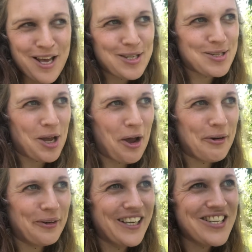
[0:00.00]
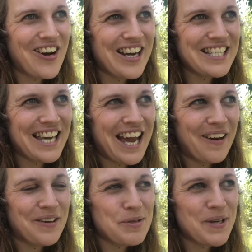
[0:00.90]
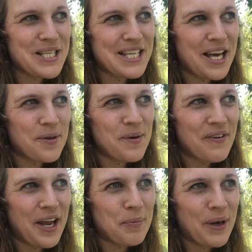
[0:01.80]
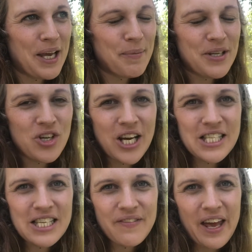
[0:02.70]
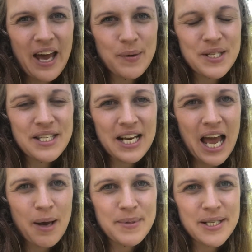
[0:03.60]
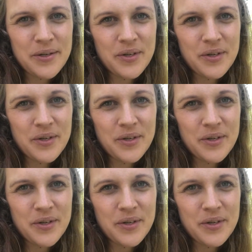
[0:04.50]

So trying to get out, especially now that we've had a baby, trying to leave the house is an absolute